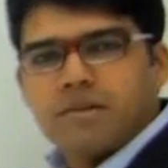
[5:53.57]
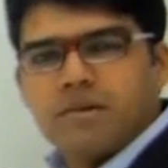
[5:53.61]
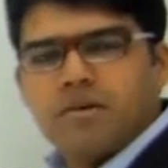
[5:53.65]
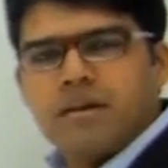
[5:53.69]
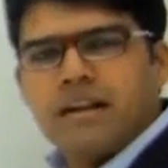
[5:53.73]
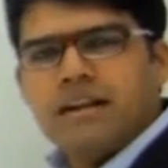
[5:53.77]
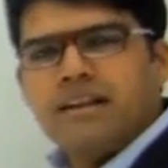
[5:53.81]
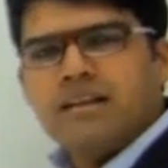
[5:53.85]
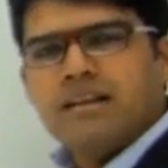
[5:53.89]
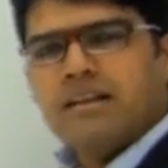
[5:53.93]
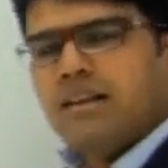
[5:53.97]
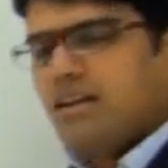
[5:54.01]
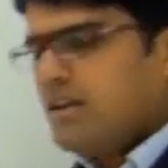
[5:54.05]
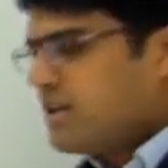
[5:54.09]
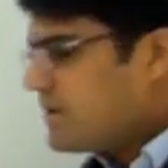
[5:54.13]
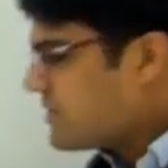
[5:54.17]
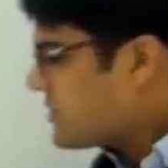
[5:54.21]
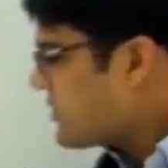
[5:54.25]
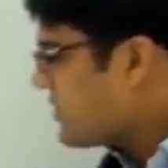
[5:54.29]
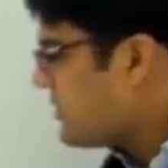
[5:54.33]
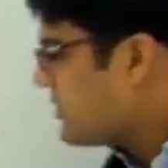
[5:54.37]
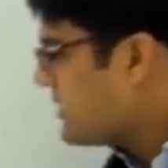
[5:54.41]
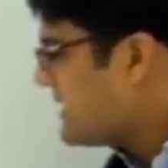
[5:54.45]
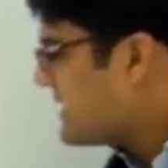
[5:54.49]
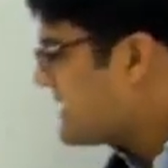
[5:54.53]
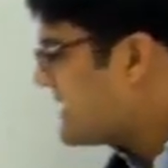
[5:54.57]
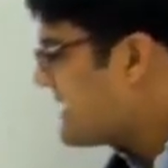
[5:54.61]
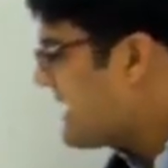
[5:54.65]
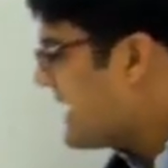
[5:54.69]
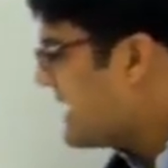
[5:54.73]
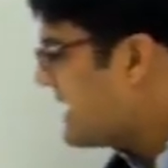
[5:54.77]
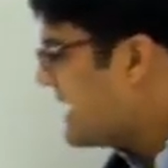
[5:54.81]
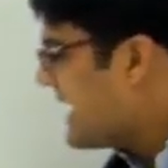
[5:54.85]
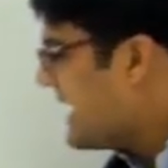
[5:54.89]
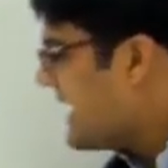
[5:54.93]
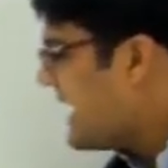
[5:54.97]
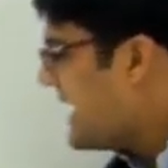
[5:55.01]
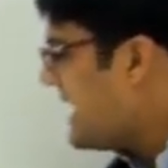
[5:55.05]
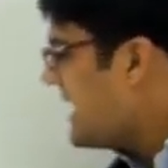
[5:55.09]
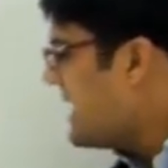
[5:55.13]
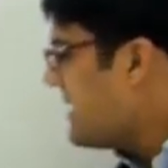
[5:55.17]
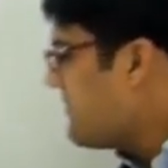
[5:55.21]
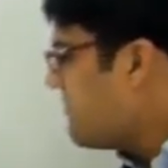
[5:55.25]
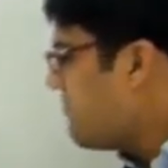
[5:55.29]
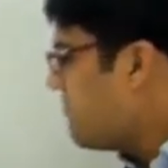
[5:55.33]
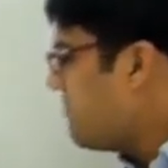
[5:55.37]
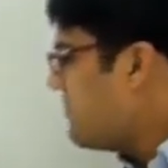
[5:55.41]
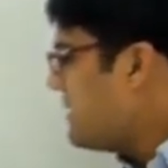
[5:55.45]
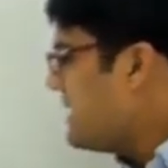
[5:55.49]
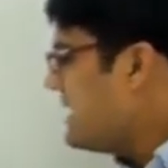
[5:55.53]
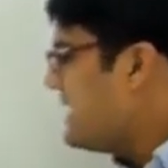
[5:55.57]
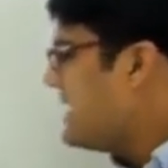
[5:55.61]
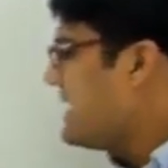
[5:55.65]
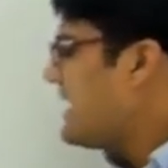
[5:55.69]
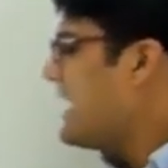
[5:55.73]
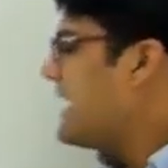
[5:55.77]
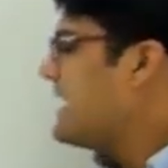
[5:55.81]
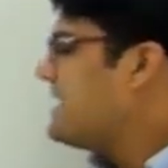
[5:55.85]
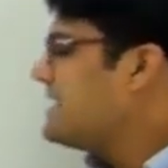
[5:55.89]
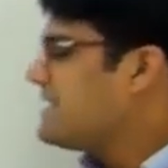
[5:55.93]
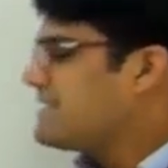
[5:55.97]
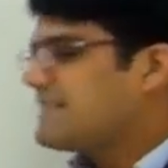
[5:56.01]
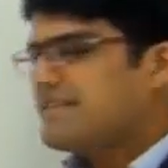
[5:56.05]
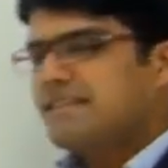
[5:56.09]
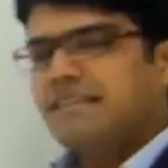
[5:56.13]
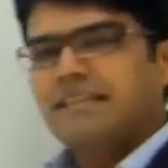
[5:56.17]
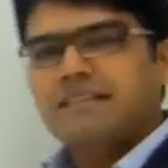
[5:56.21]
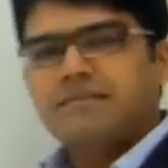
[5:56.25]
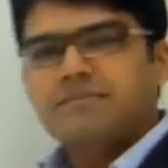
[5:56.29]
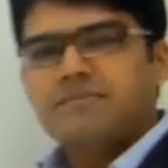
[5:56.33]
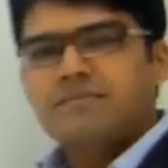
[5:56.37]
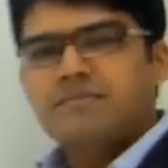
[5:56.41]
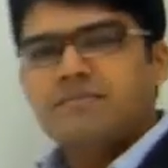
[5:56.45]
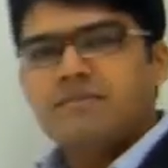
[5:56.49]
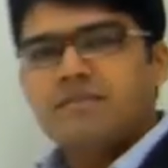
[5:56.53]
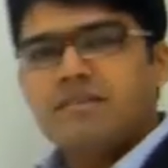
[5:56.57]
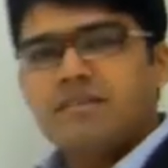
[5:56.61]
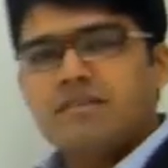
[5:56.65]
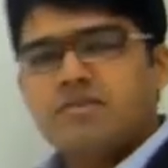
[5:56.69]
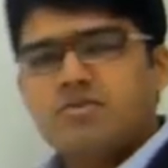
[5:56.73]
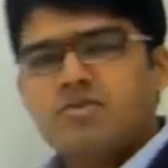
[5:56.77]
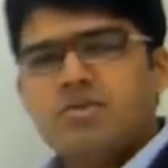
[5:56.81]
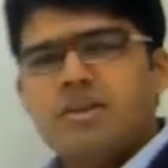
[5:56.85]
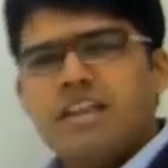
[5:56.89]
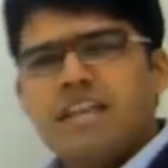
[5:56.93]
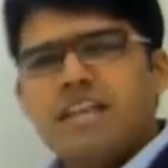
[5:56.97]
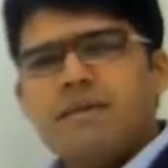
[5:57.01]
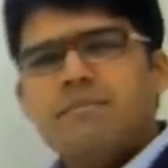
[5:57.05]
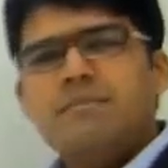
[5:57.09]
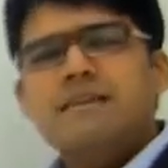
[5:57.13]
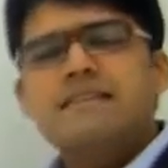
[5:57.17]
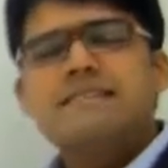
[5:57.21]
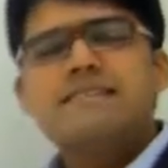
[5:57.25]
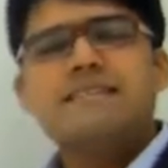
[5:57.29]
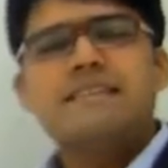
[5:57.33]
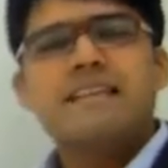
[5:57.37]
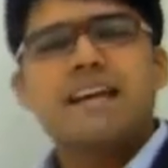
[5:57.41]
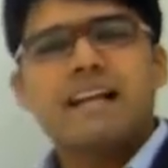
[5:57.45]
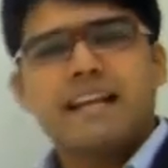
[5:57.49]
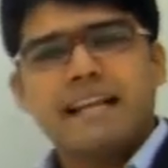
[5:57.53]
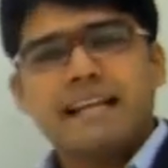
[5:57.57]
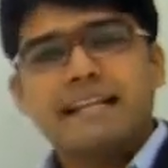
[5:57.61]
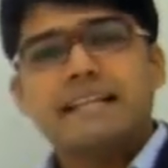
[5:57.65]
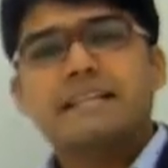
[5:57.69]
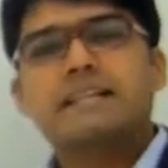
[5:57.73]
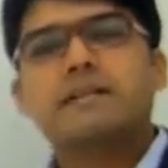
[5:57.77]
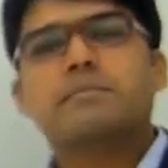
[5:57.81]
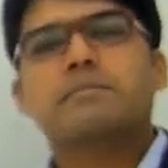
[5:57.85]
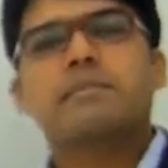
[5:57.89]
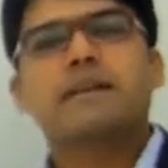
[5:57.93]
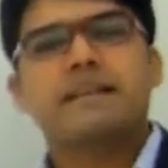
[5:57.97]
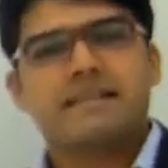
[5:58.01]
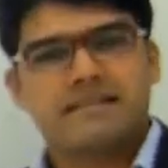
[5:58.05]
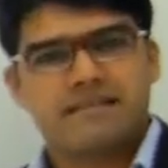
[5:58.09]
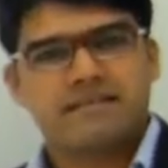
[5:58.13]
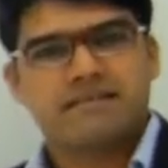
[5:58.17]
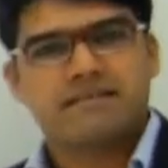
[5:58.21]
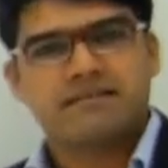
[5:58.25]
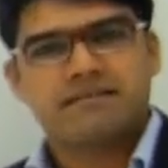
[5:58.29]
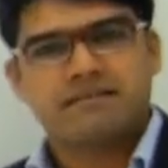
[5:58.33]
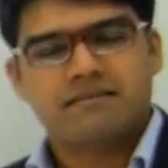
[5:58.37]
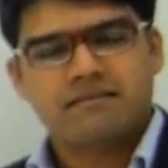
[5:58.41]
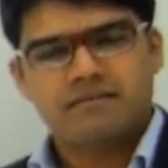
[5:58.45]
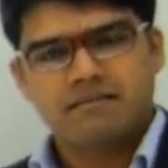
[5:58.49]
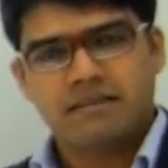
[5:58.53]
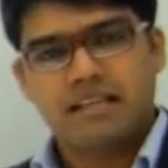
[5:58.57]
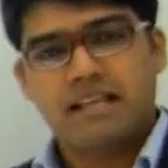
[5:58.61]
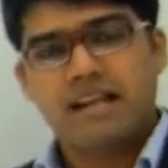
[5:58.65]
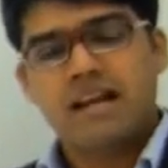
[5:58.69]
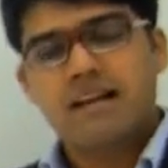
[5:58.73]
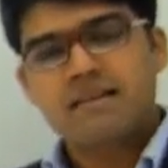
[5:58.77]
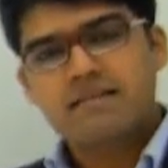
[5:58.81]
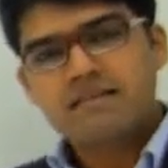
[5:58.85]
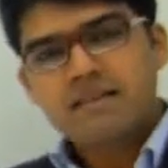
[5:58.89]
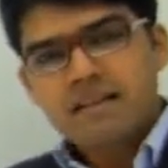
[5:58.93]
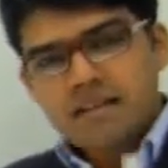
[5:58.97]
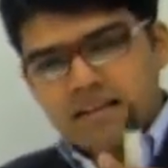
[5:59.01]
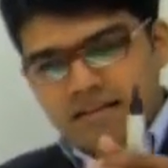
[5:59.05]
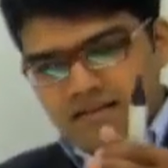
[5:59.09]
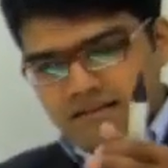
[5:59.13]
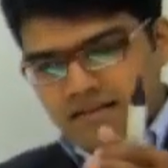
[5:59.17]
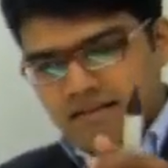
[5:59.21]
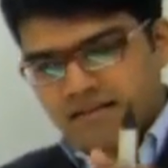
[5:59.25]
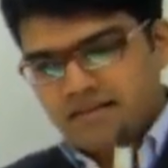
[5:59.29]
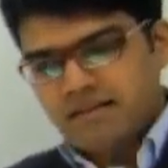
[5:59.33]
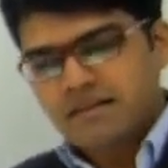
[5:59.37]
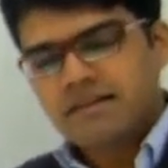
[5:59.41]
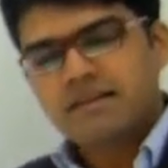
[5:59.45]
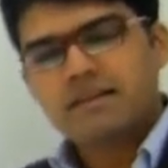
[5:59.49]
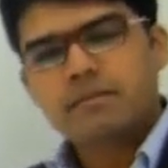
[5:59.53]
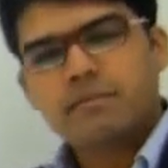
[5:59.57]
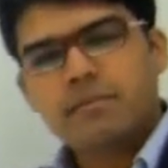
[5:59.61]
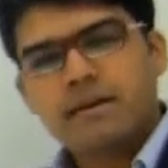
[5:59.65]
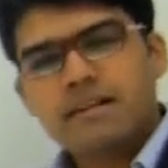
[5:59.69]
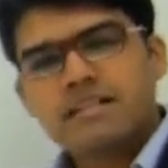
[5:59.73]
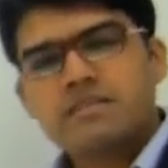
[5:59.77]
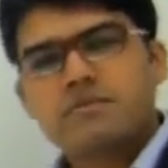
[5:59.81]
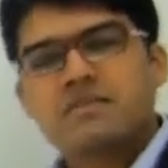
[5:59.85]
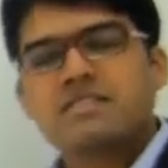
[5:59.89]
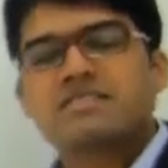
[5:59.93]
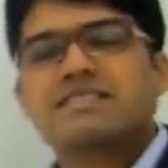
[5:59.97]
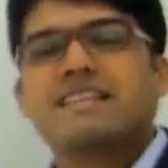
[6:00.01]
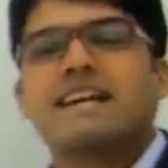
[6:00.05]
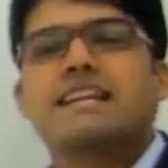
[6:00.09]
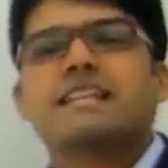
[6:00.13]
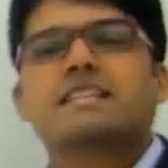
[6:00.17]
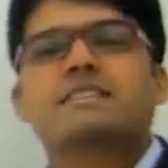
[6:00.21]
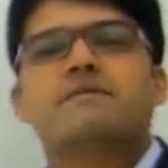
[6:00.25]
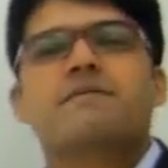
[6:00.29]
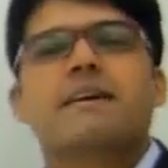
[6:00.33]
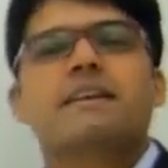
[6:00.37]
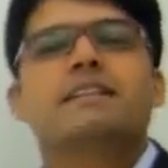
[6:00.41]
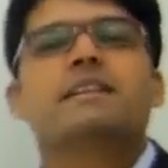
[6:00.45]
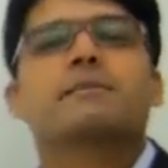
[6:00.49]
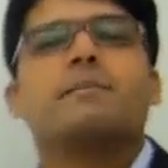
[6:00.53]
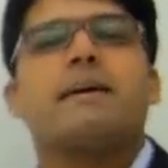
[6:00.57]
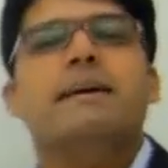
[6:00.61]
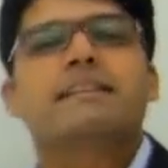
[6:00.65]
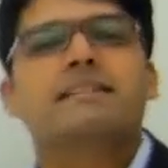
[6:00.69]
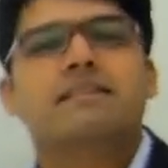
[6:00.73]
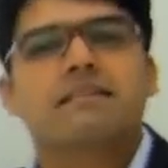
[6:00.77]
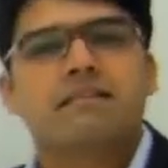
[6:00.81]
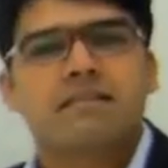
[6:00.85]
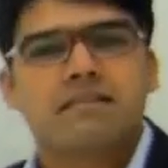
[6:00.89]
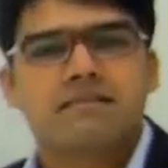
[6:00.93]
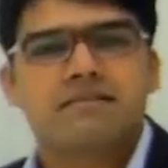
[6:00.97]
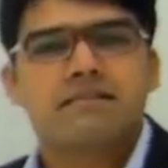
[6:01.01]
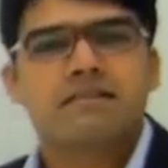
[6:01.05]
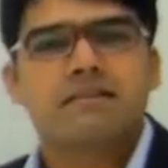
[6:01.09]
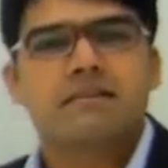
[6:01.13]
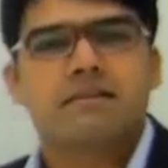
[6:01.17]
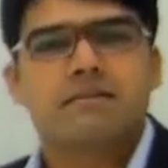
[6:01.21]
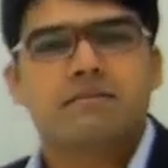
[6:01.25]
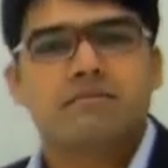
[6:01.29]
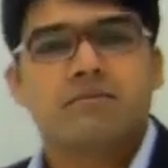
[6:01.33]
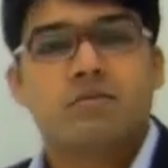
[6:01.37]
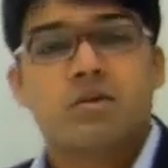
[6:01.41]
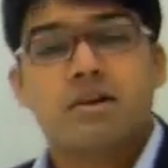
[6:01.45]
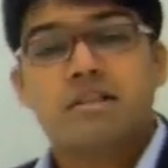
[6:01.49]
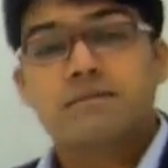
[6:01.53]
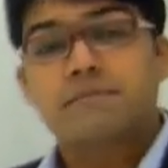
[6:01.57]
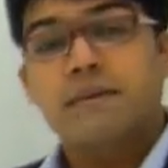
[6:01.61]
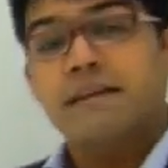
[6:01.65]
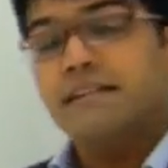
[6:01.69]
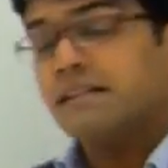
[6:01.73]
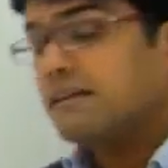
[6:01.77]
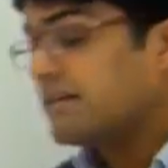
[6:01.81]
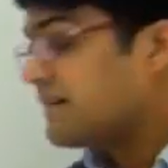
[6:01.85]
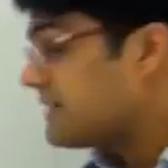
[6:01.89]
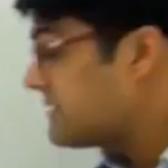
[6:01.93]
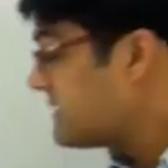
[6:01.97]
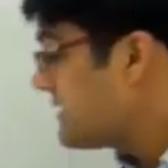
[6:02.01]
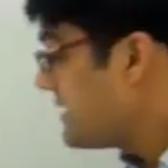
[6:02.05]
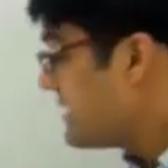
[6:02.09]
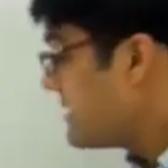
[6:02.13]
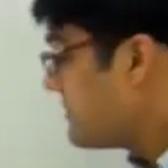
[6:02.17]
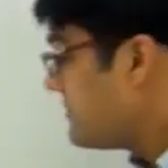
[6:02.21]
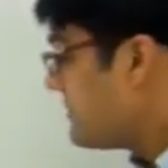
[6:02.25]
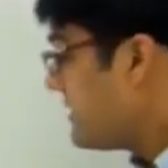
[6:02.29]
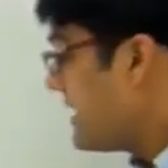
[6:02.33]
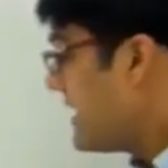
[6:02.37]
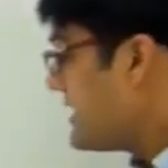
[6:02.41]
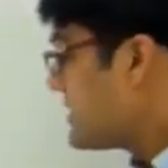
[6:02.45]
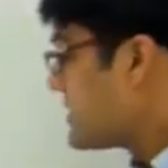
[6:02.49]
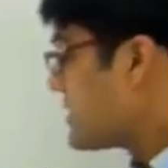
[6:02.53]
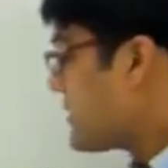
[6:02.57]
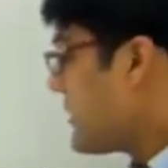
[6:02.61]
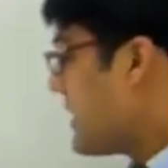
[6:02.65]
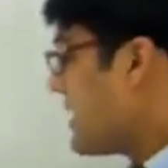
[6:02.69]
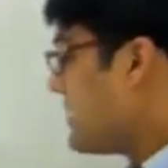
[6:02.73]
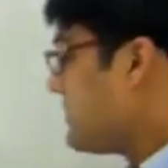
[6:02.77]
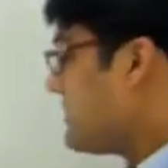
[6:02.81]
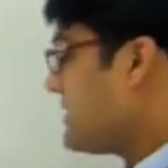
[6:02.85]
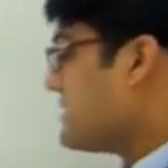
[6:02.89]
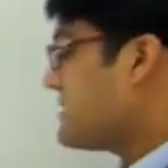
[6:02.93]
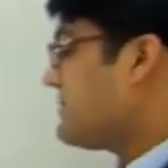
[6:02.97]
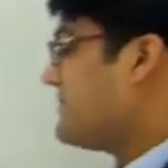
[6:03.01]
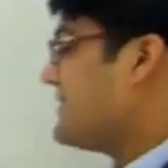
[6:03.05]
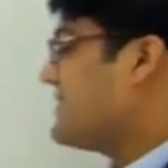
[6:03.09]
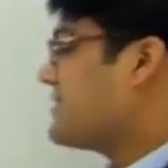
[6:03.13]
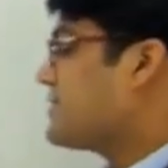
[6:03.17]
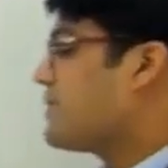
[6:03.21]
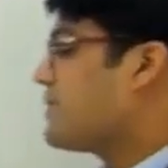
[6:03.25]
Alright? So this is like A, B and C. So A, B, C are like triplets. There are certain triplets which satisfy the Pythagoras theorem. What is Pythagoras theorem? A square plus B